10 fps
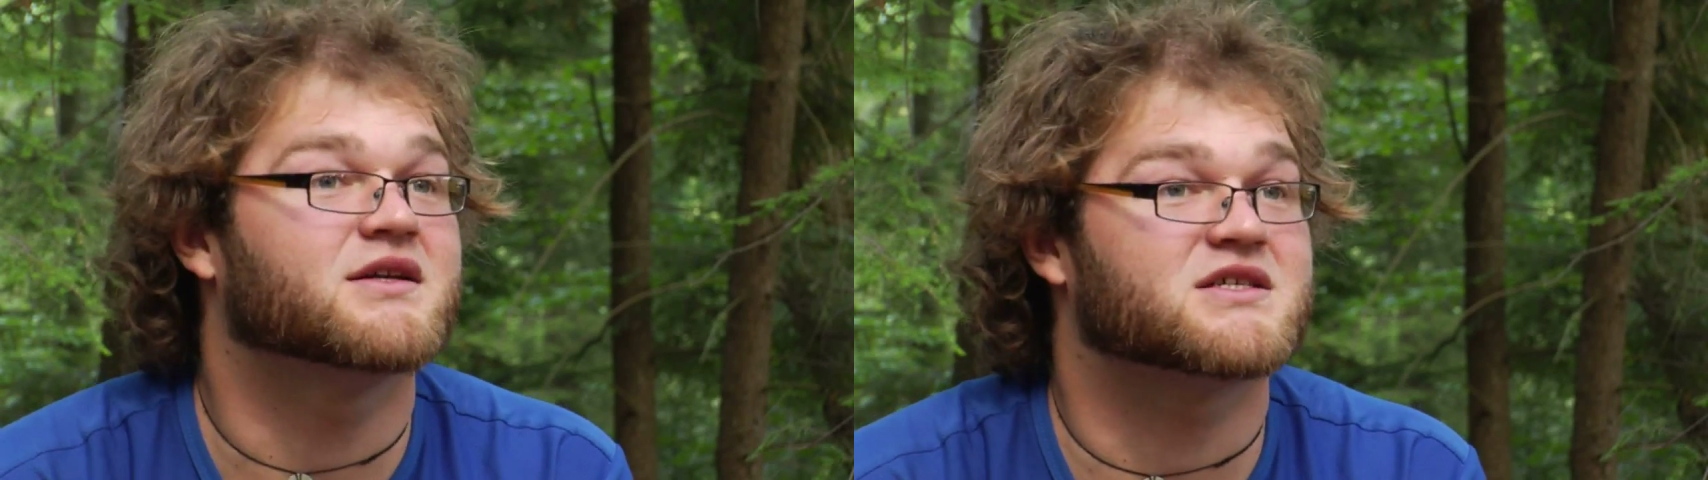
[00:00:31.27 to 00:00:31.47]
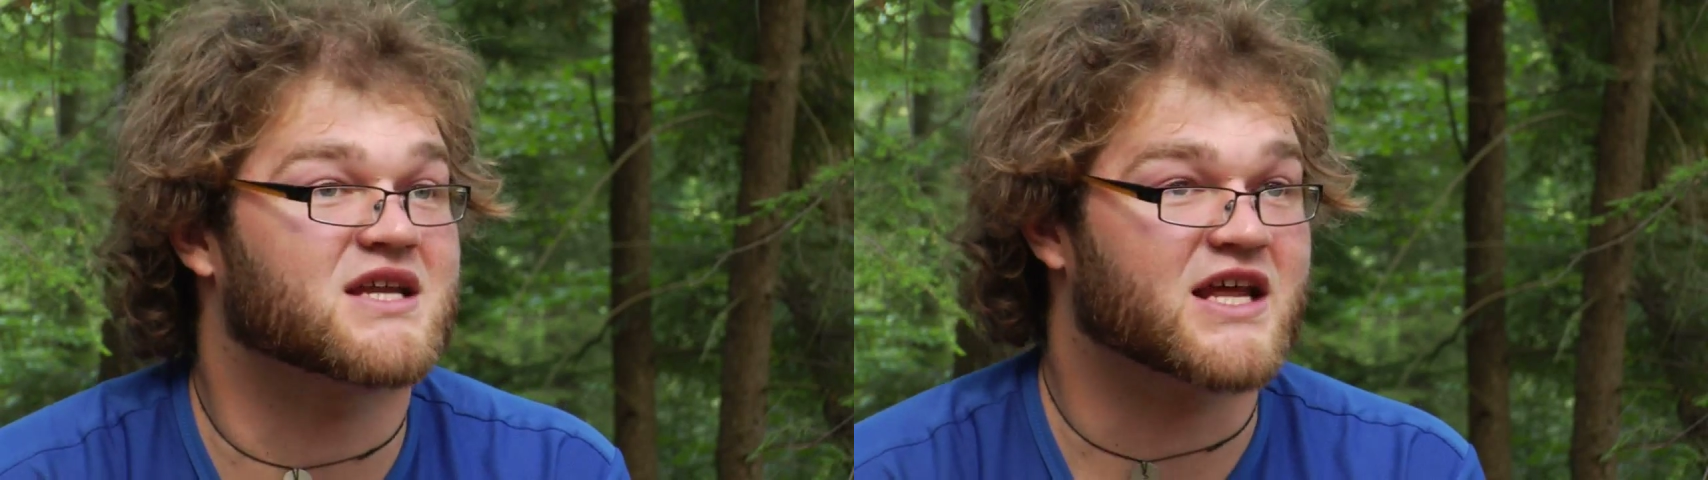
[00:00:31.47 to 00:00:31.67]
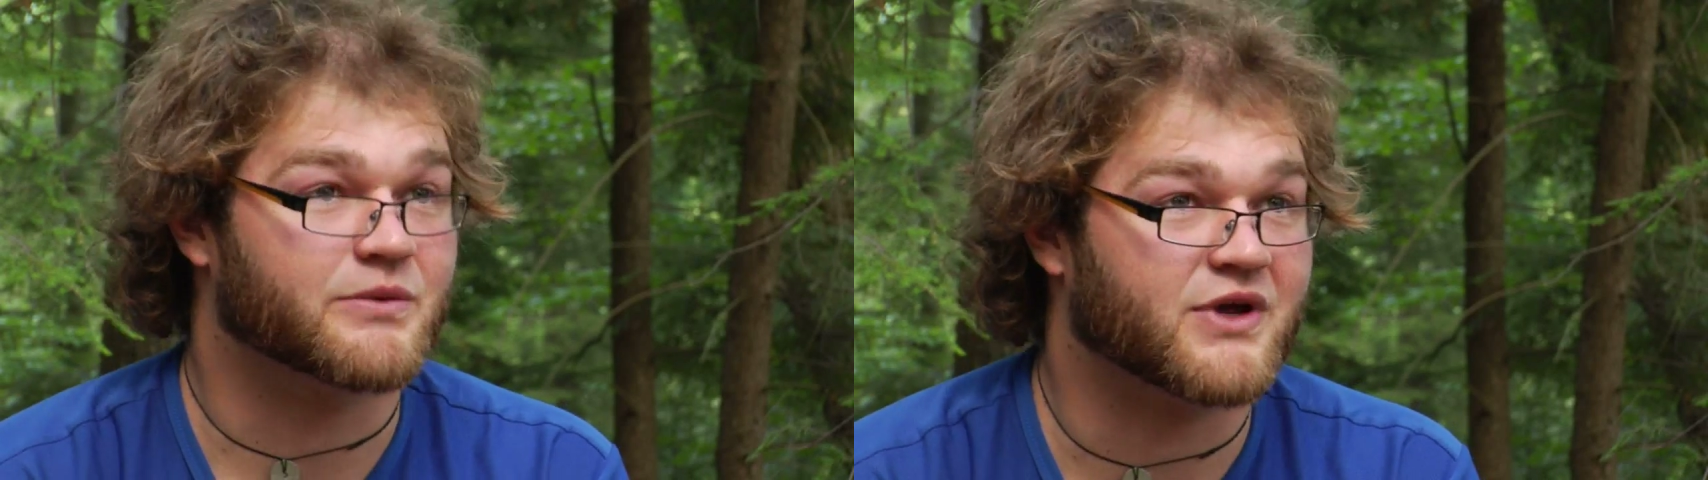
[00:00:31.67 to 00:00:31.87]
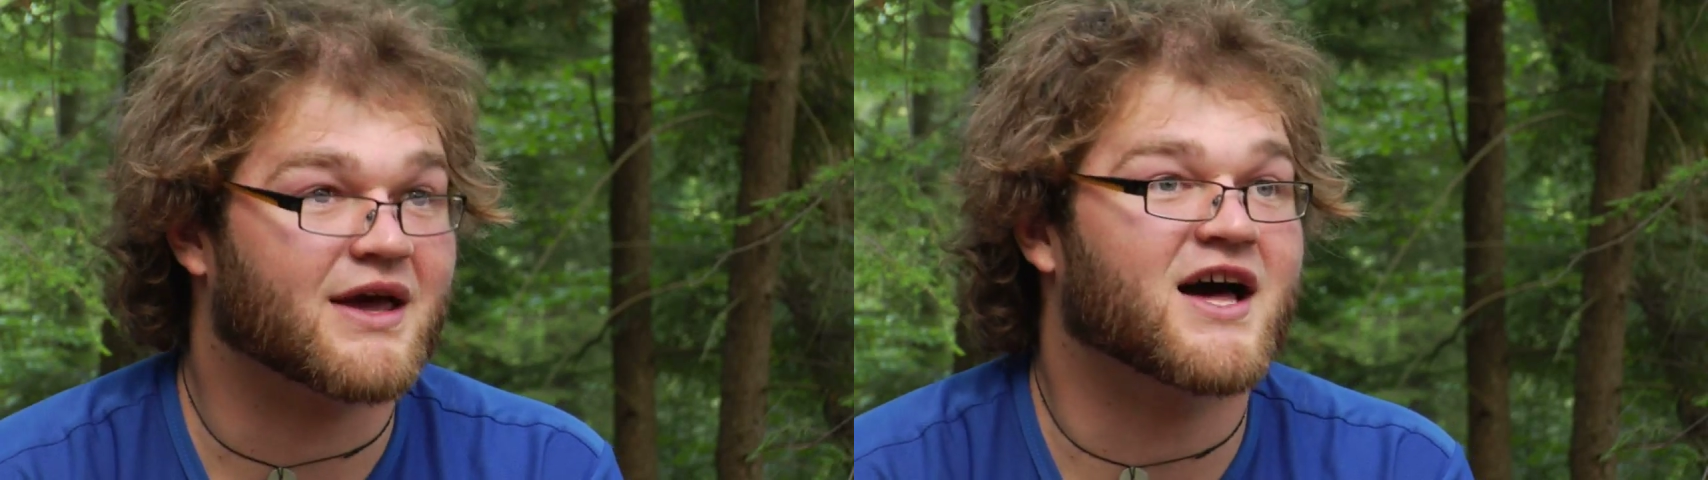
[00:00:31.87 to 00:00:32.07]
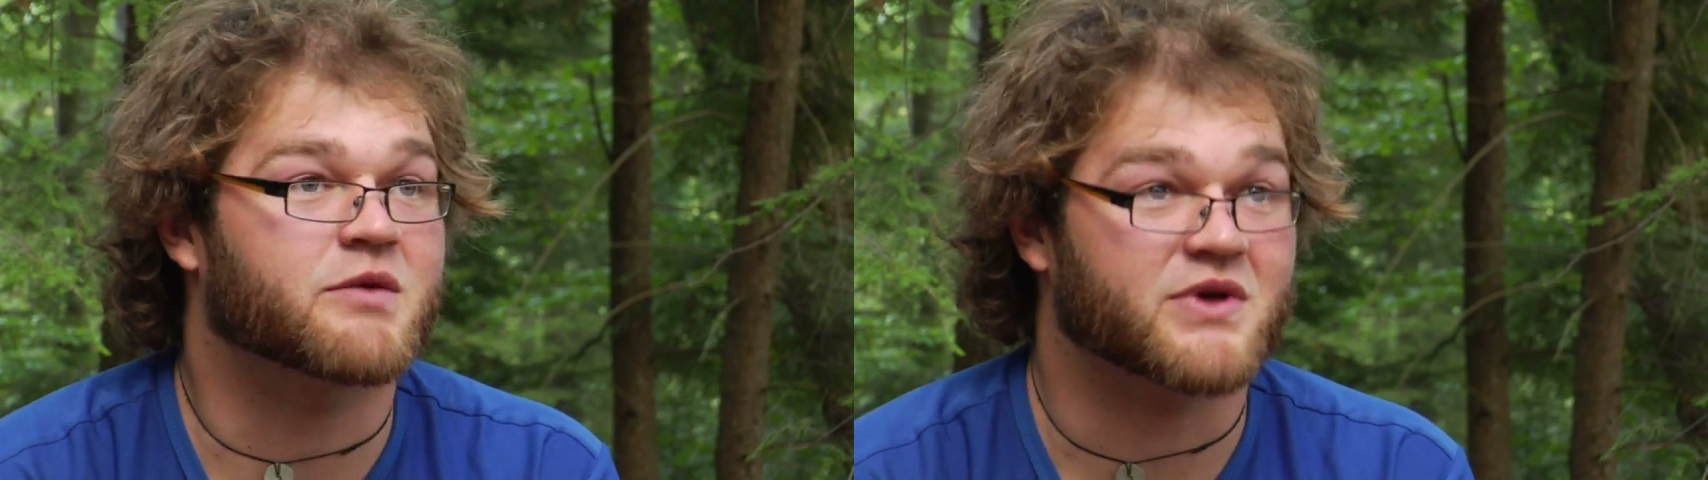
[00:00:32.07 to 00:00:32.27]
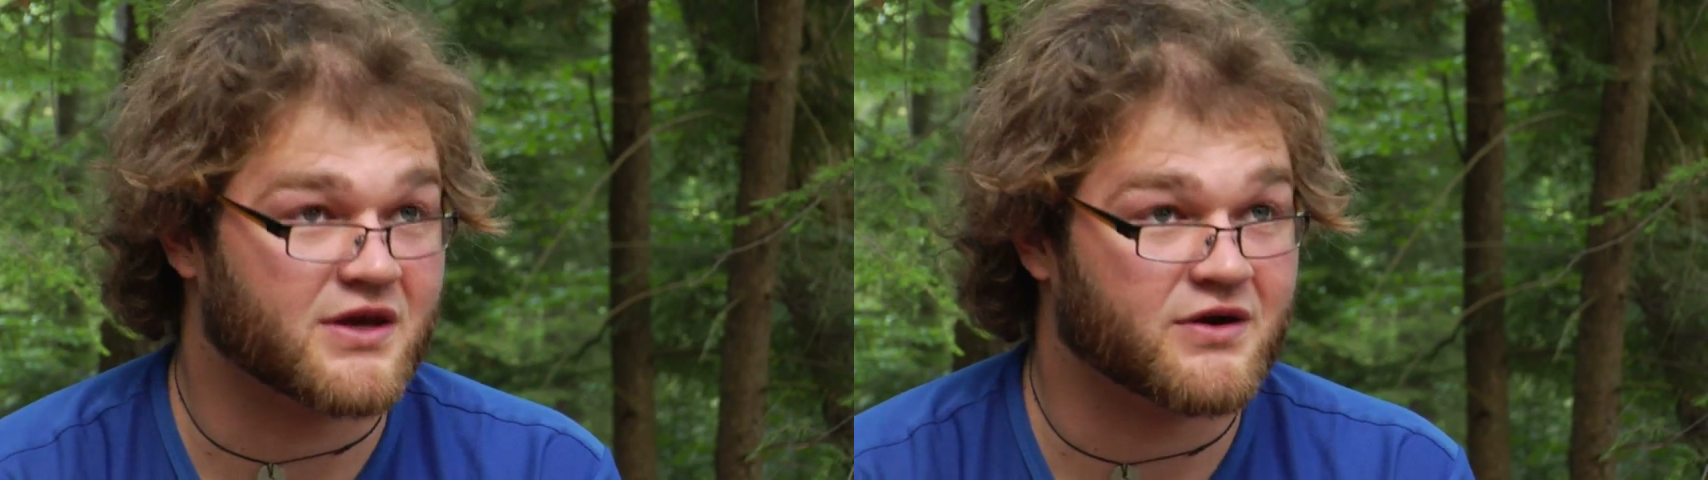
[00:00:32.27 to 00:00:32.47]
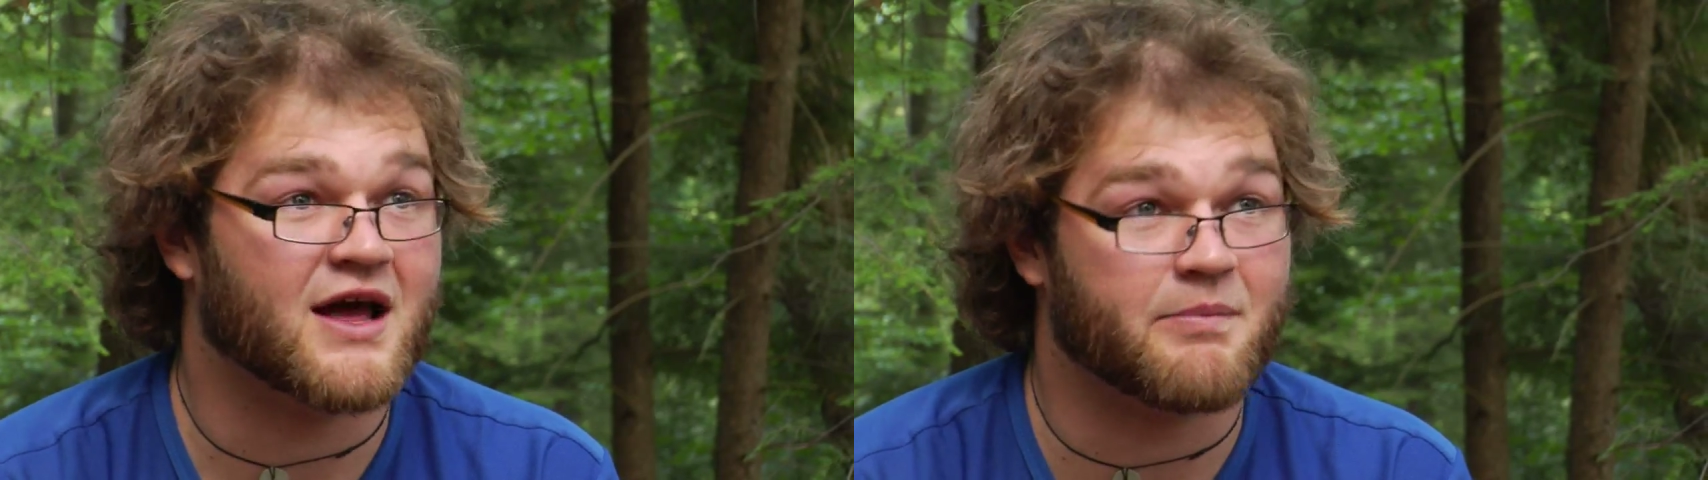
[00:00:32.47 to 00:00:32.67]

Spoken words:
sustainable economy here in